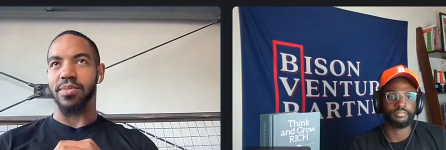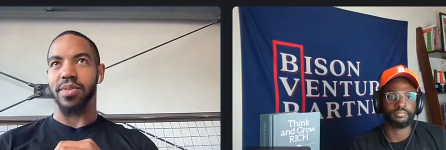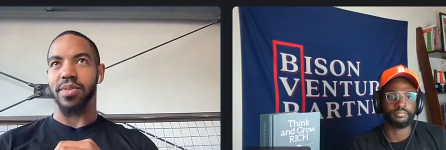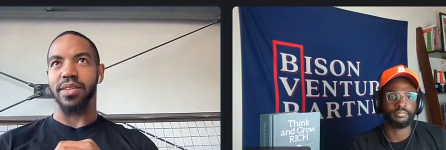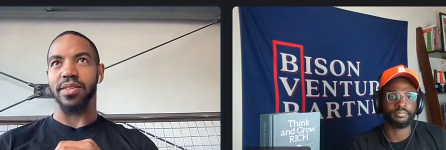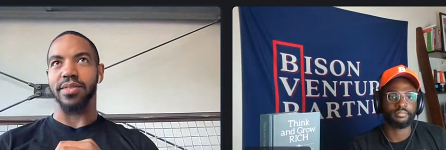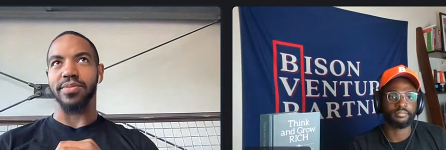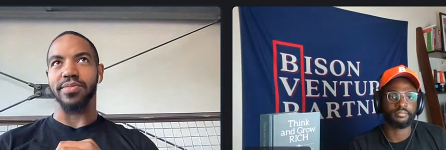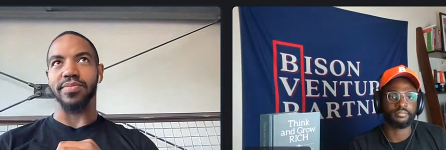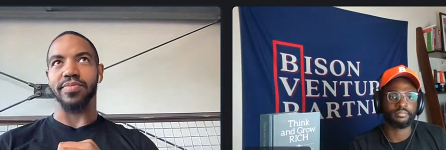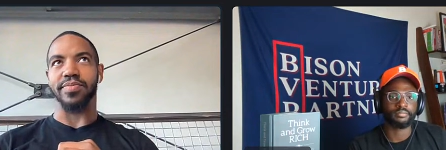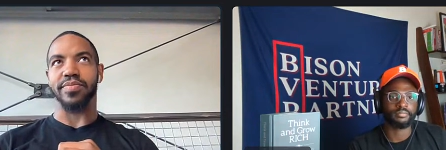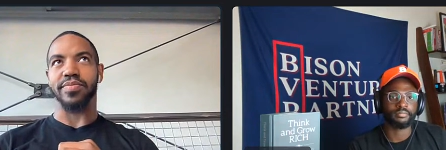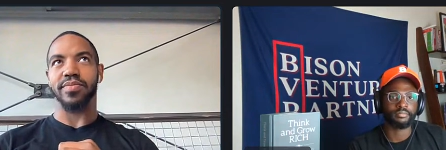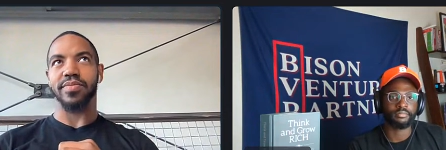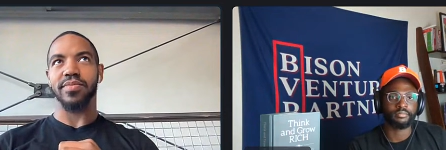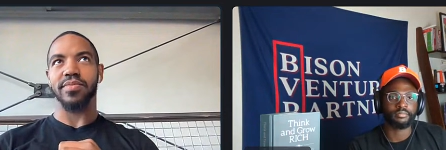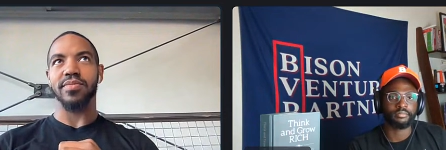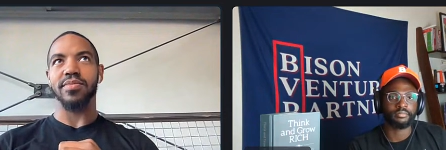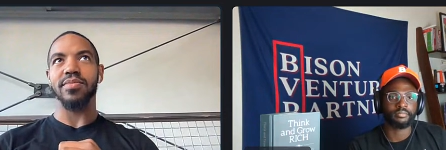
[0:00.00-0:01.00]
Speaker 1: something,
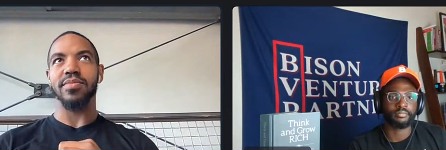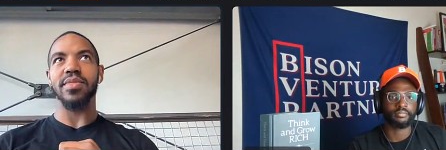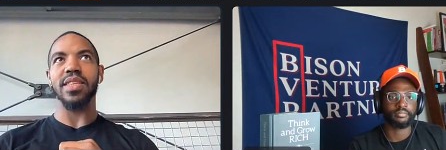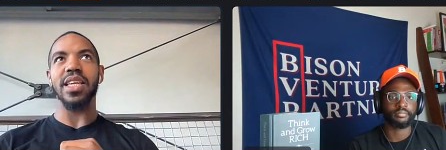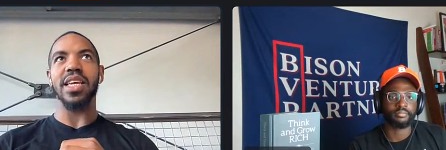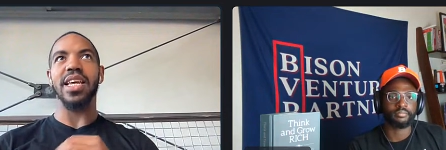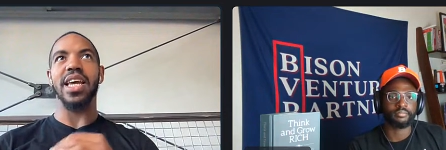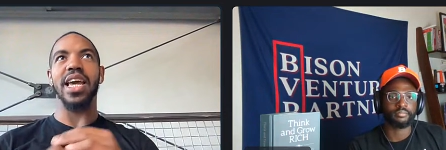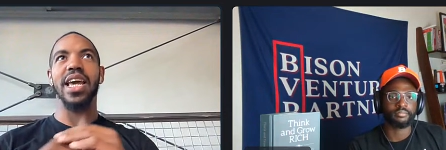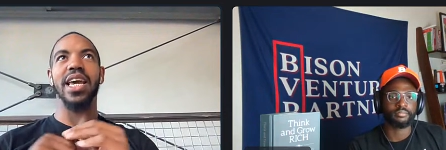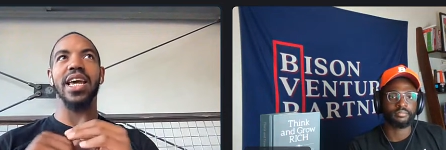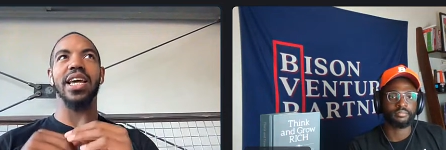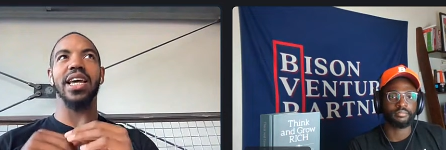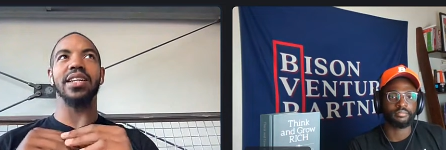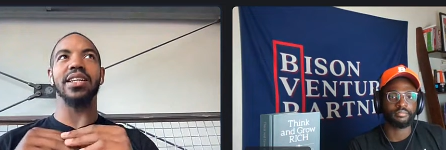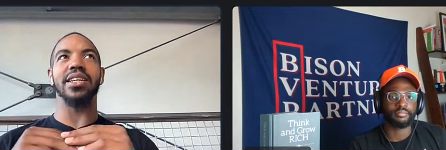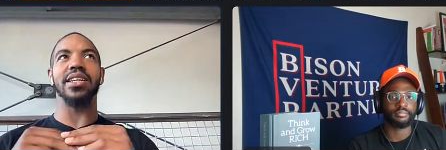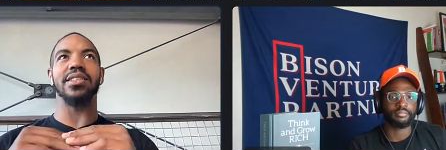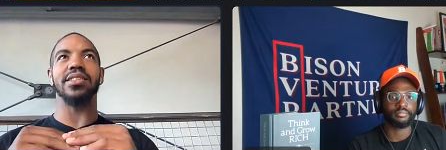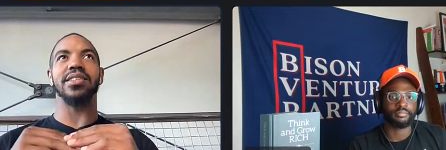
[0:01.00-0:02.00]

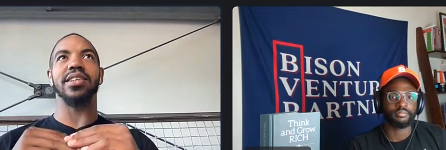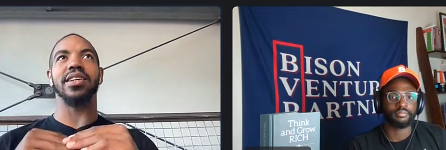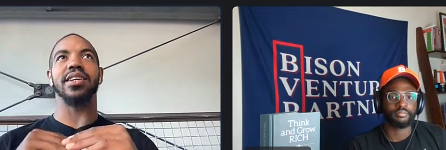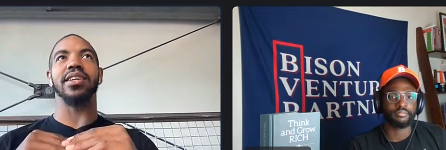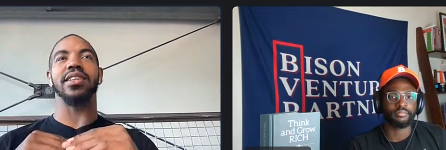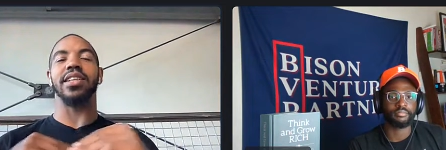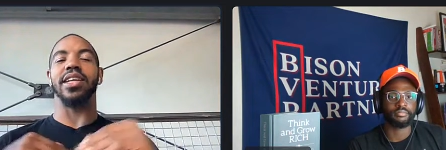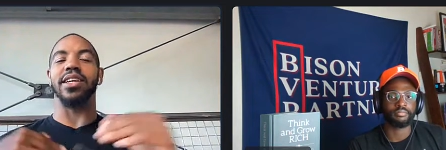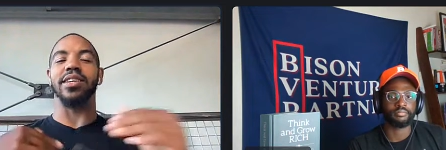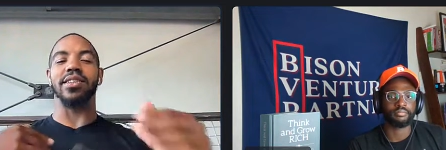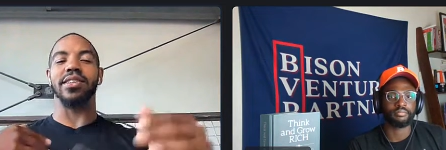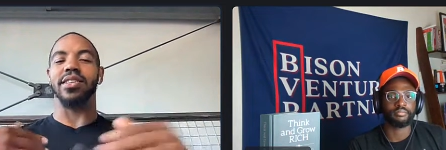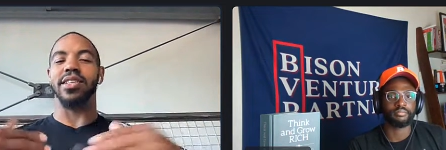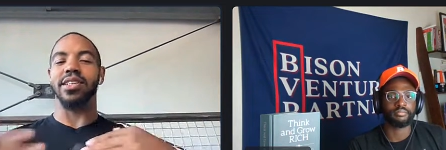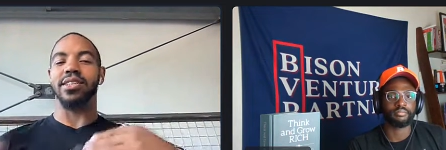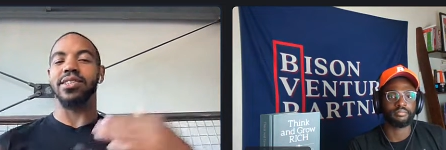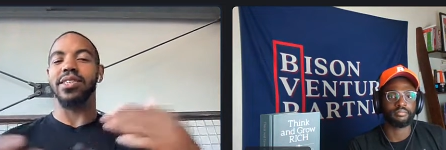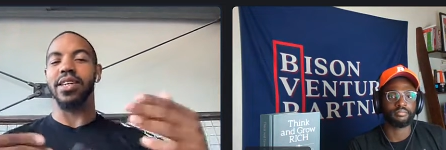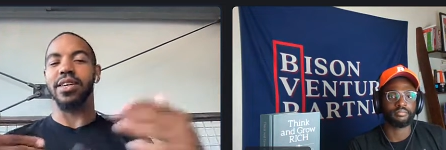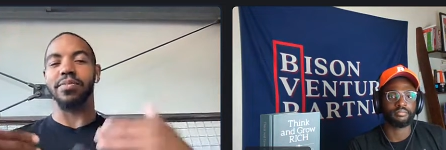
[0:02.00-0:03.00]
and let's say like
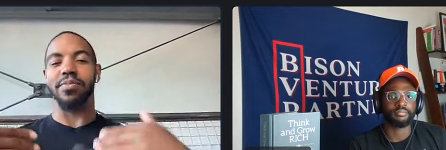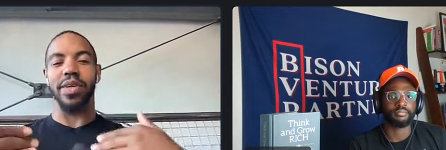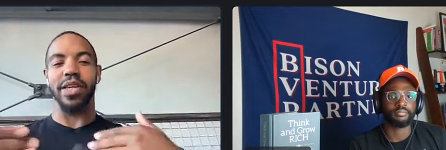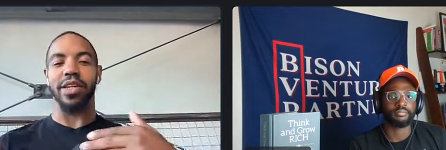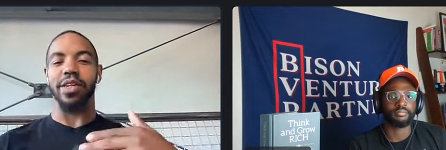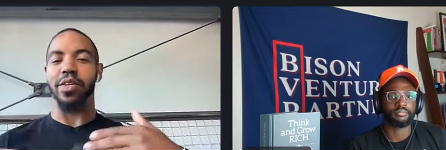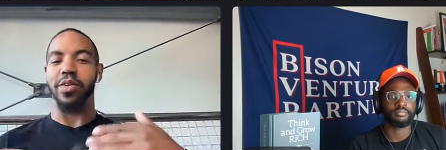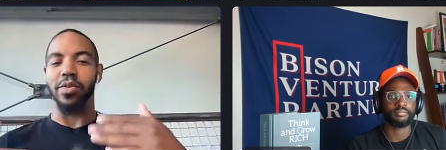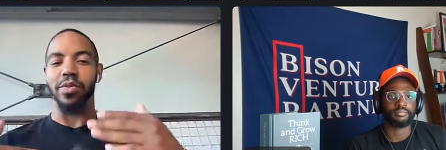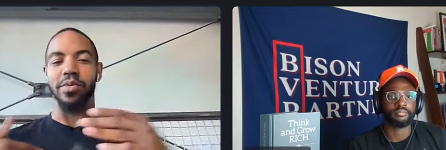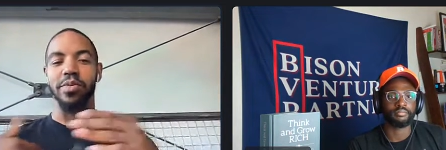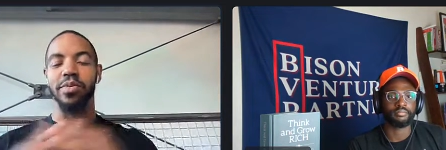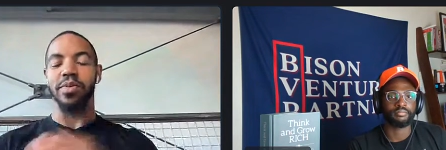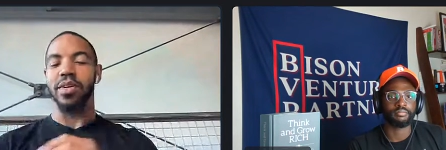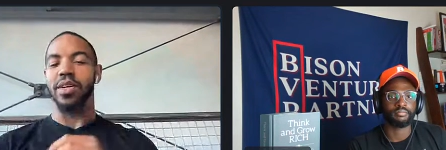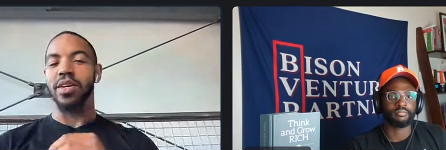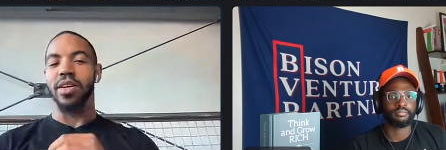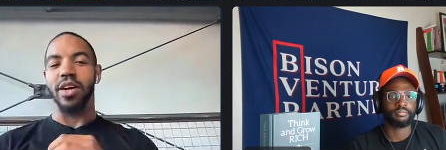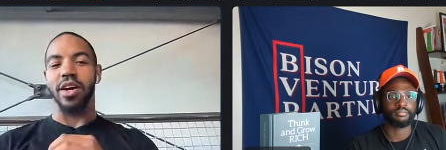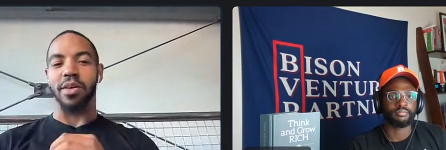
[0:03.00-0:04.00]
let's say me and you
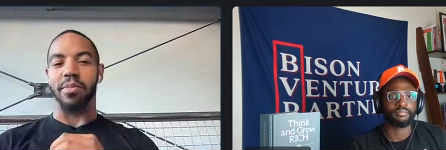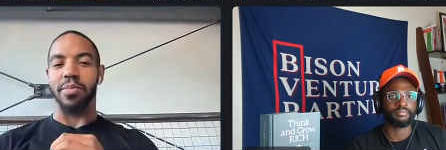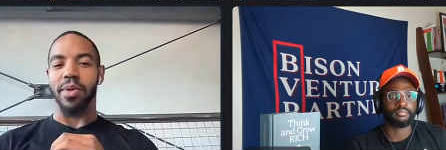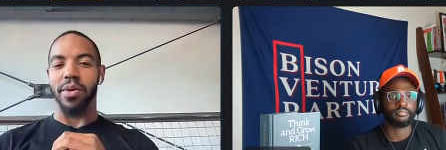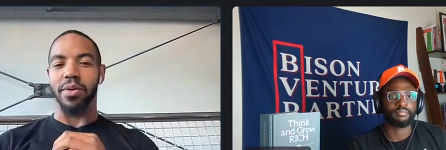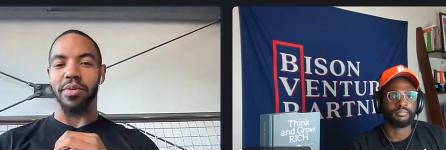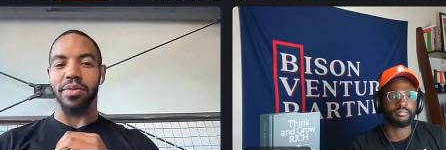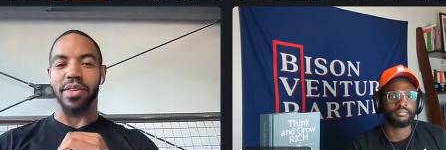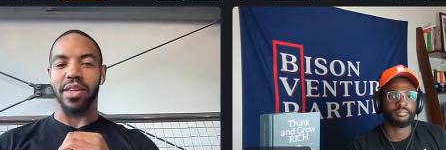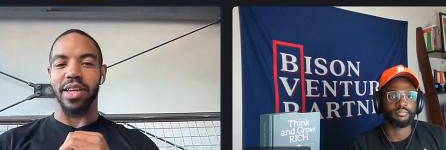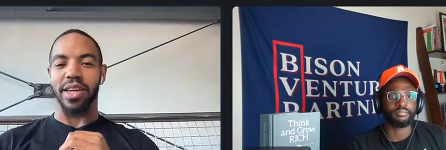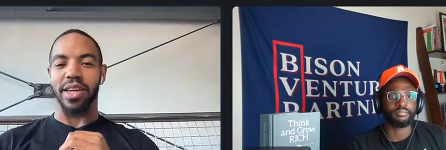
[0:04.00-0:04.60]
are both